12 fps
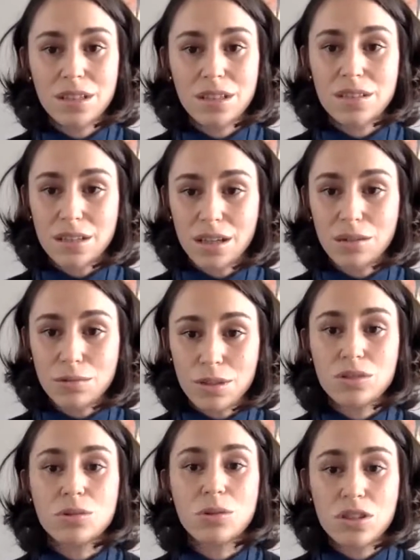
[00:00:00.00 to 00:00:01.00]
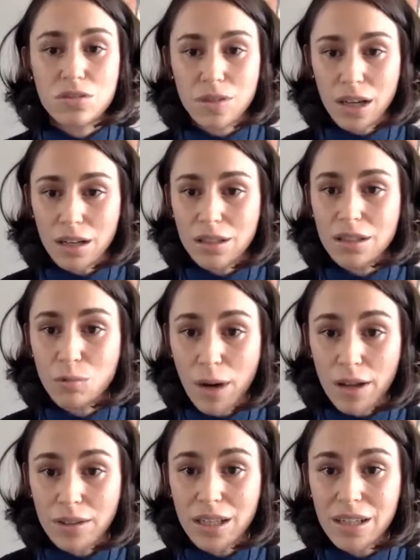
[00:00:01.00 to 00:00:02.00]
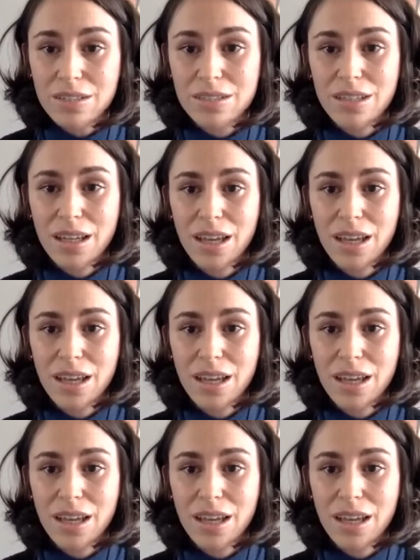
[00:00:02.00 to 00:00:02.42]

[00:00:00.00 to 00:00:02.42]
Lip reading: It is a resource for health and wellness.